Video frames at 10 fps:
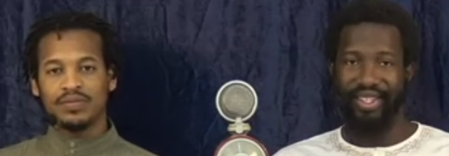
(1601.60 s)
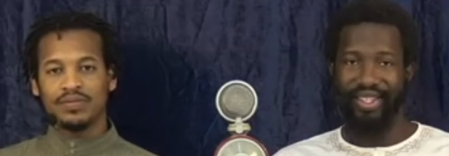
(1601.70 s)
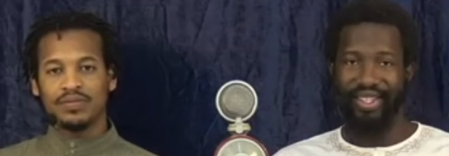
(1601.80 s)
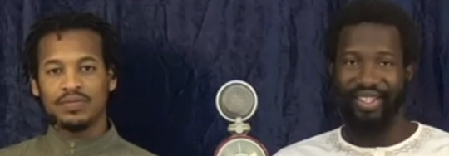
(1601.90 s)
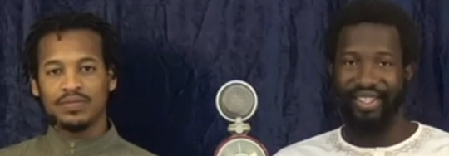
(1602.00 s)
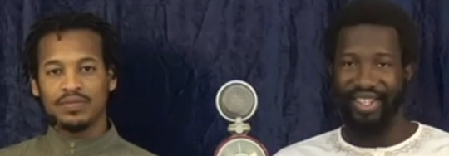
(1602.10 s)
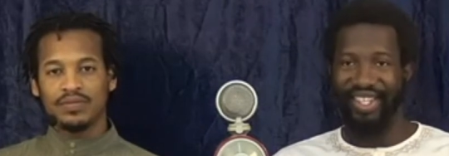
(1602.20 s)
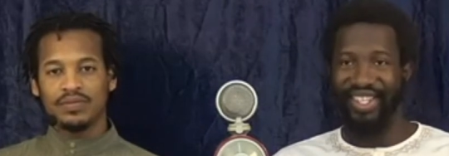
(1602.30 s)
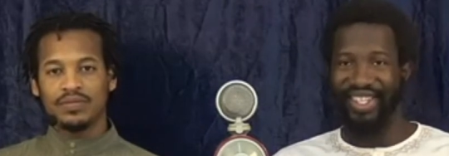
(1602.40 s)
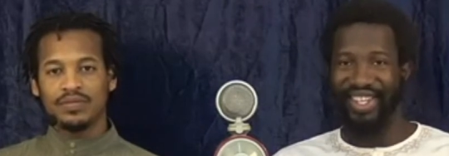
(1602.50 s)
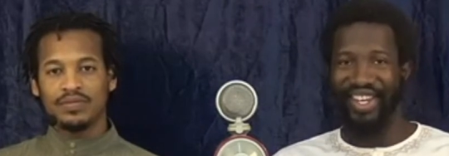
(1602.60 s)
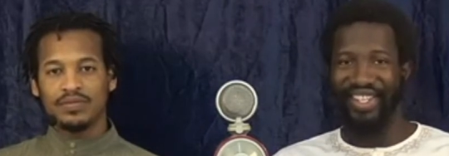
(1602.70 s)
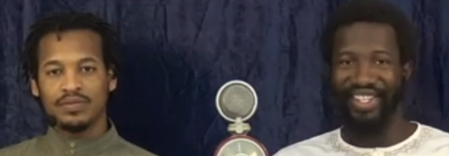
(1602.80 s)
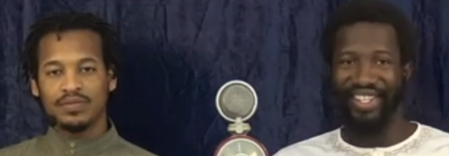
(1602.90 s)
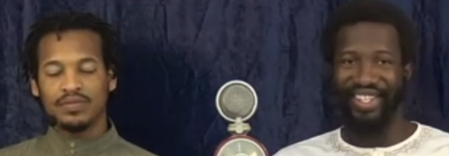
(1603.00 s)
Speaker 1: Just as
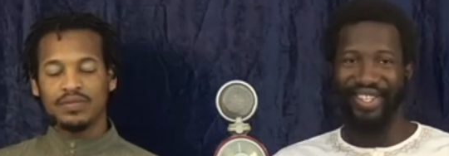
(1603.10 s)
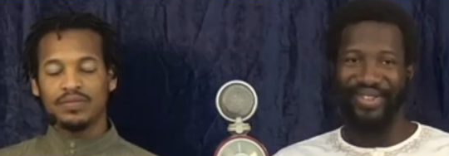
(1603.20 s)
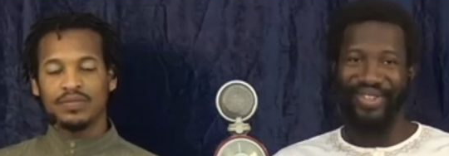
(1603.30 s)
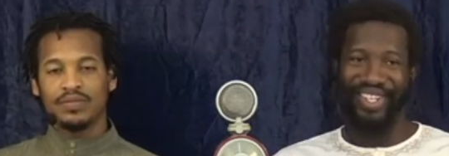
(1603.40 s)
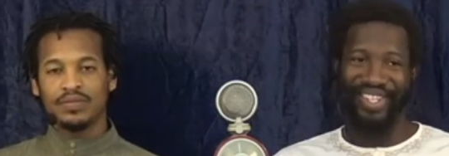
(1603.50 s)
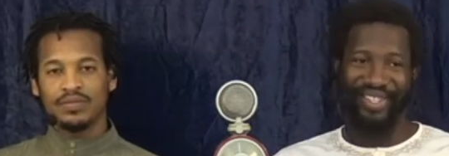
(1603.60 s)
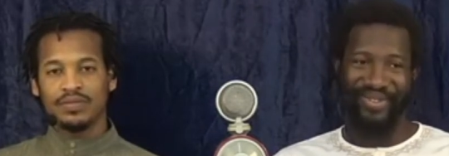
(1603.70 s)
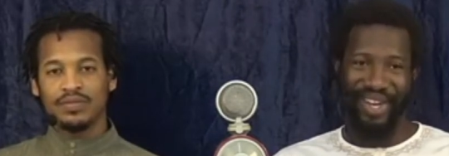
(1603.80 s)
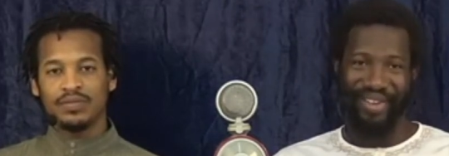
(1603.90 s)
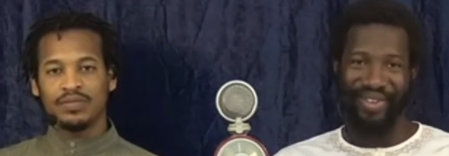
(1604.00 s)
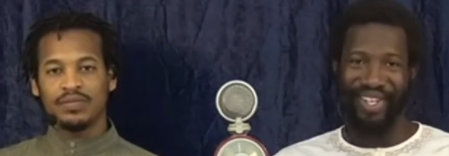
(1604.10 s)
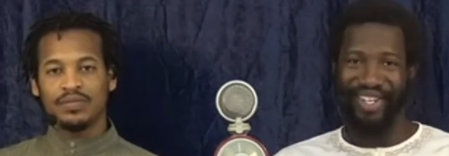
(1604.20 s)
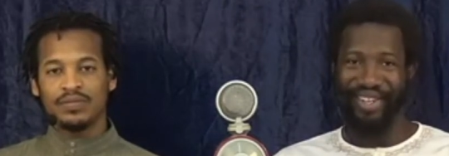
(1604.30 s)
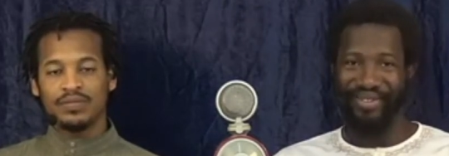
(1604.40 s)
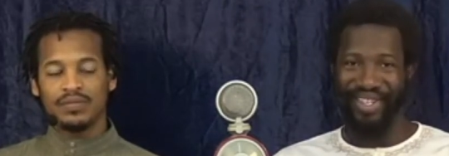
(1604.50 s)
Yache showed his wife, he
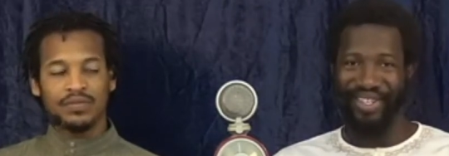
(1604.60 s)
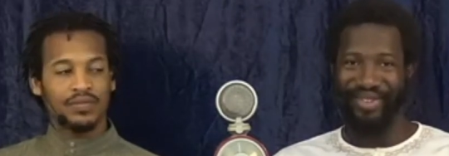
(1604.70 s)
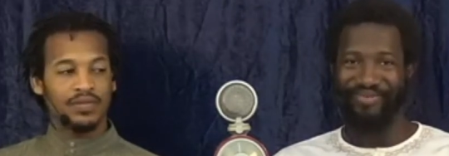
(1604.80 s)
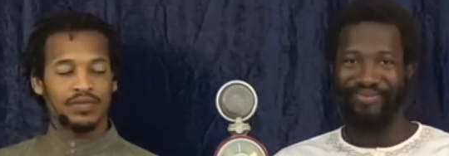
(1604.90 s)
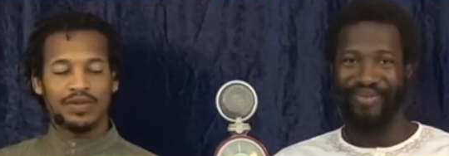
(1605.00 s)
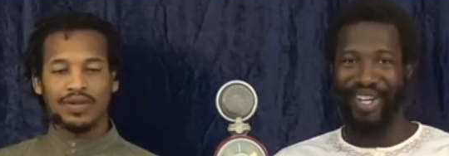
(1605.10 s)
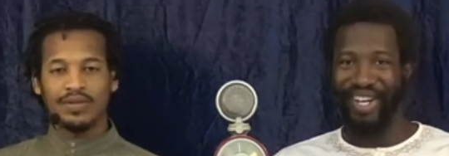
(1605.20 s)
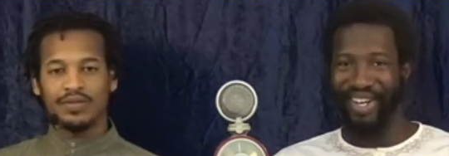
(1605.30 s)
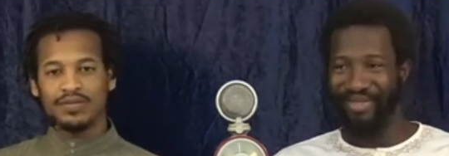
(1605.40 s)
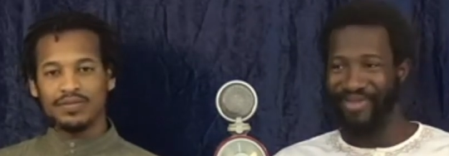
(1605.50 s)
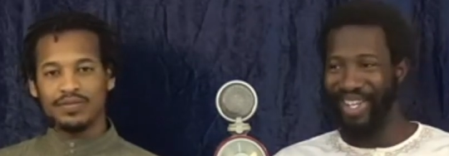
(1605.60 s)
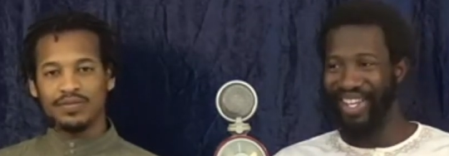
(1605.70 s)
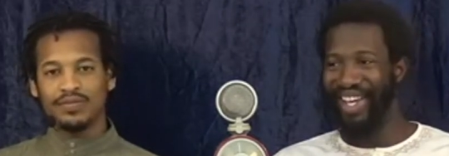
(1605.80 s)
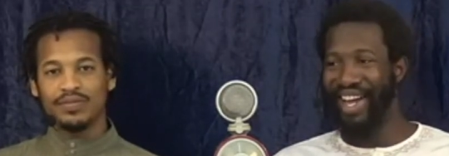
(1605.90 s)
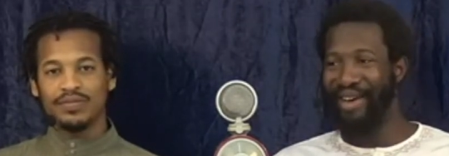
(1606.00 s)
loved her by
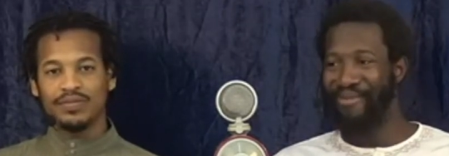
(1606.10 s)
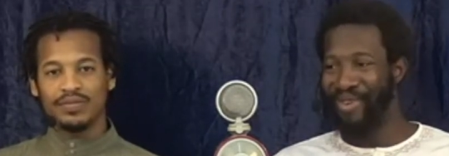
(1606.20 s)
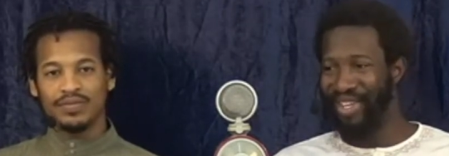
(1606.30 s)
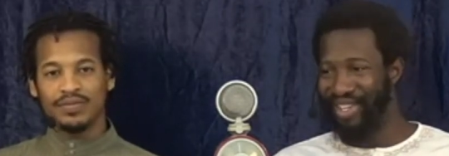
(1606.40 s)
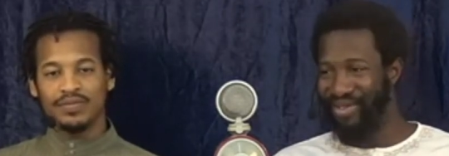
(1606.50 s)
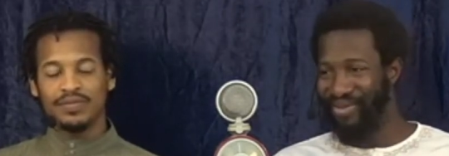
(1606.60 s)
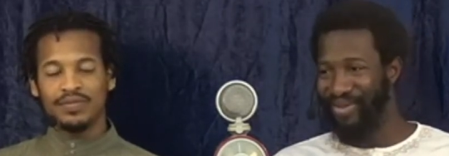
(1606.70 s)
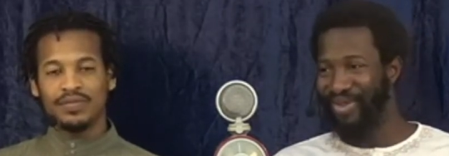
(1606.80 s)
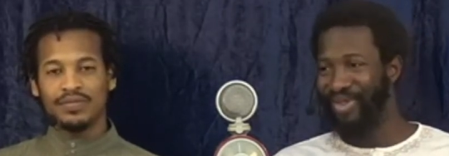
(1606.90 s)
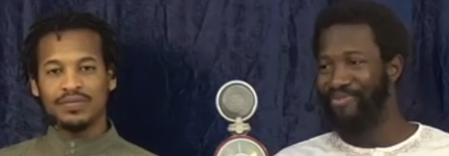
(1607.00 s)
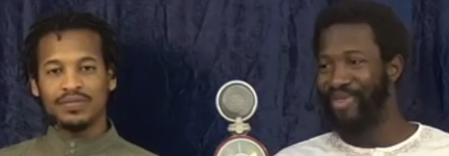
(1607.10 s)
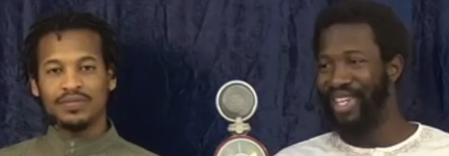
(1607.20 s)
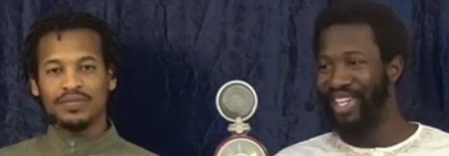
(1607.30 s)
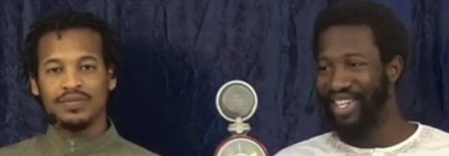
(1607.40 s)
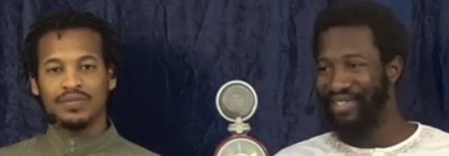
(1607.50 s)
coming, operating the fruits, being a
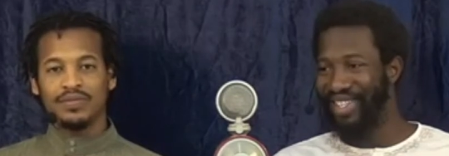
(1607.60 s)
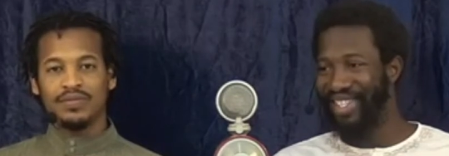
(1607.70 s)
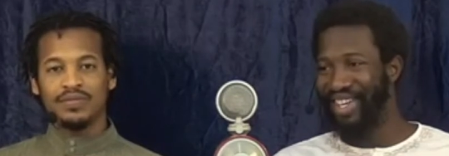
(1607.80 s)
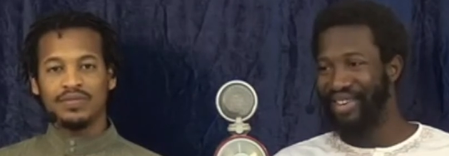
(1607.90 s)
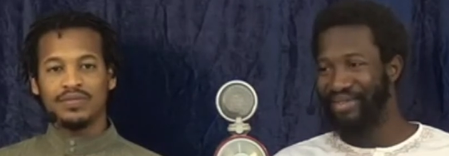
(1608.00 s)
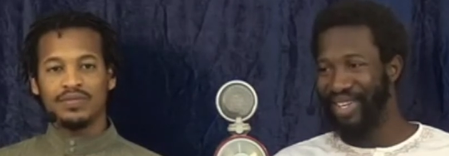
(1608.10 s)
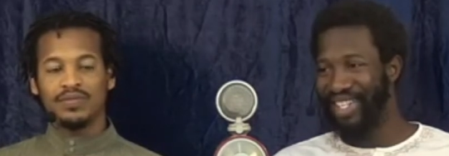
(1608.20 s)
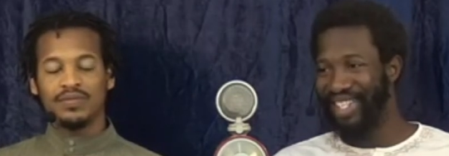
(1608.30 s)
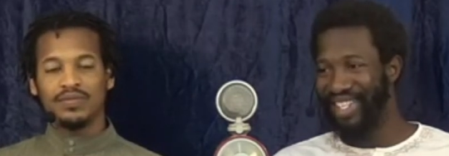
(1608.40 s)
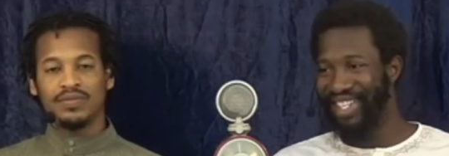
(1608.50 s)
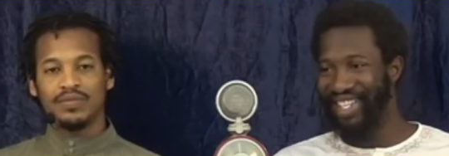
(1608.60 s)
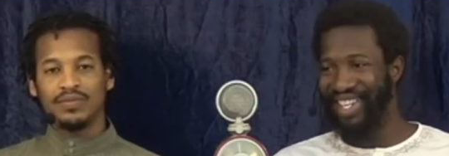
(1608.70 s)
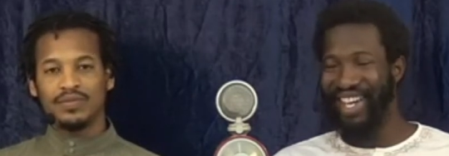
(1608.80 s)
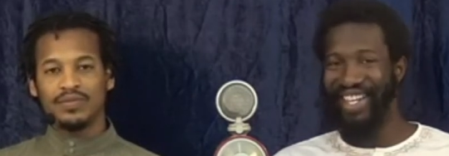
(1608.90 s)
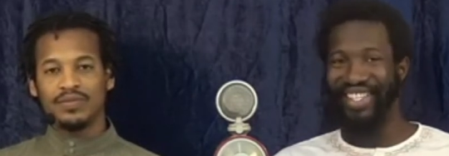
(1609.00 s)
living sacrifice, and
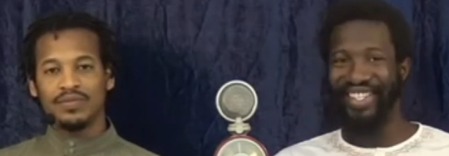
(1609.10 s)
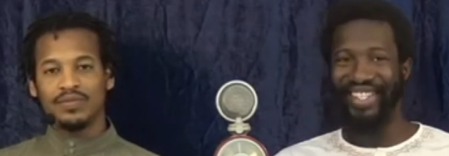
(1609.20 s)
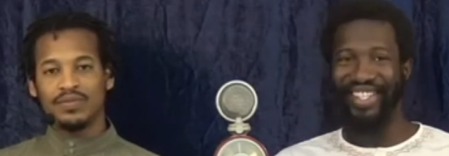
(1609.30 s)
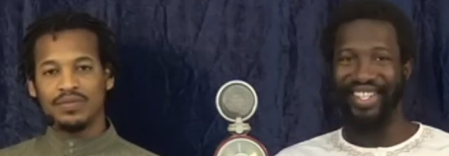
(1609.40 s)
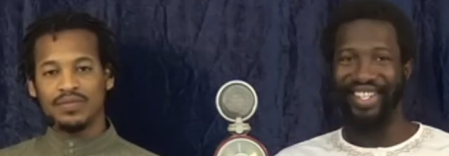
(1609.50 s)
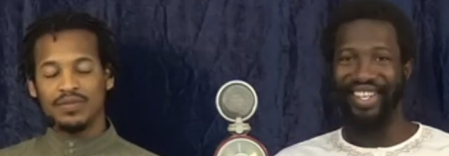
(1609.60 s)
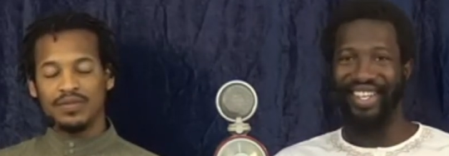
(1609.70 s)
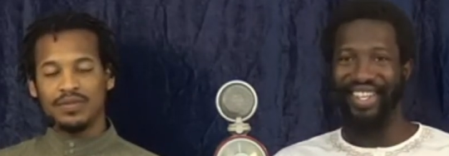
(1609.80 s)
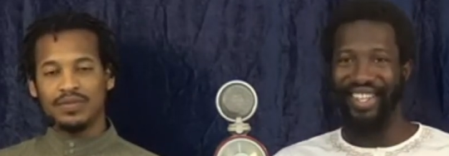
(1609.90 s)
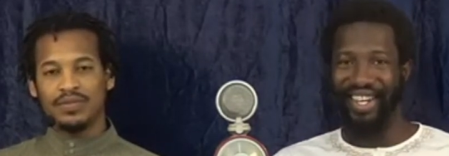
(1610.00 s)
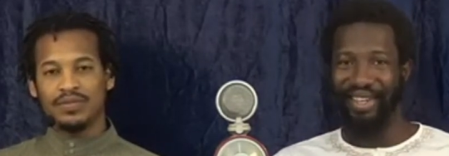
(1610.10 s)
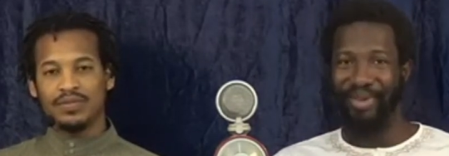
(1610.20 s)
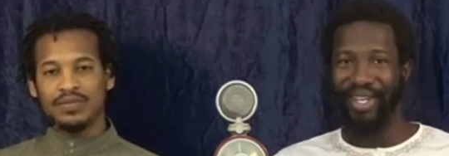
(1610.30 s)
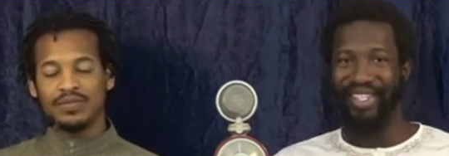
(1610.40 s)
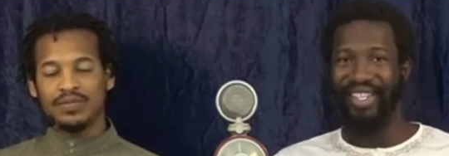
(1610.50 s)
dying to sin, that he may
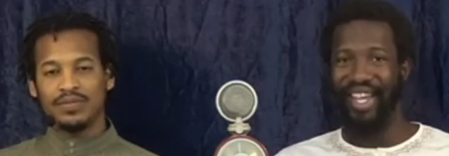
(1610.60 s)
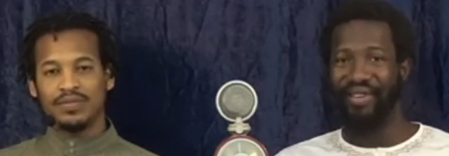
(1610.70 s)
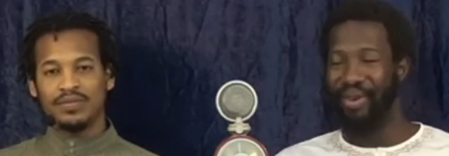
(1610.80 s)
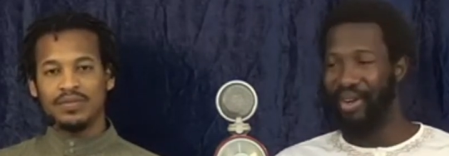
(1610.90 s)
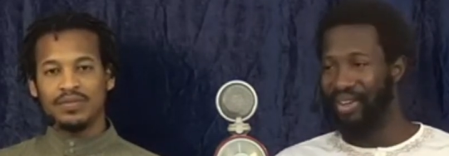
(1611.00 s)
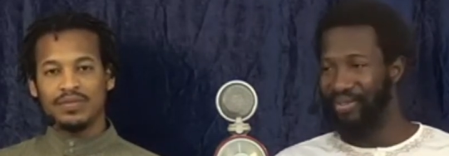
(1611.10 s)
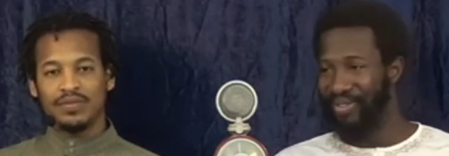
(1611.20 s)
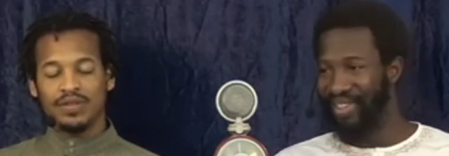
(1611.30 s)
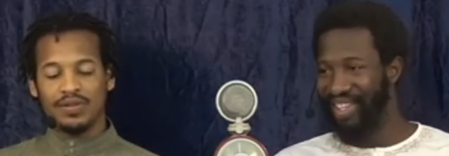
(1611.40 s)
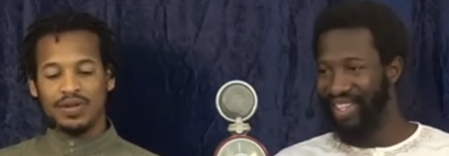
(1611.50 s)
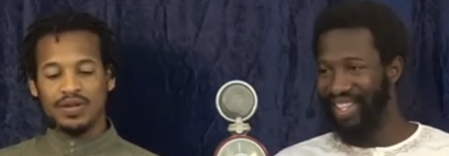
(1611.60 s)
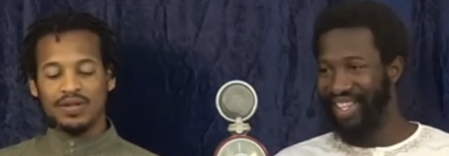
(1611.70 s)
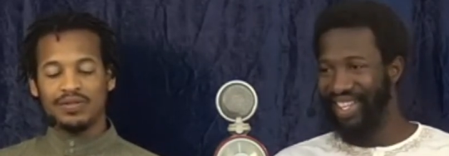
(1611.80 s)
save her. Right.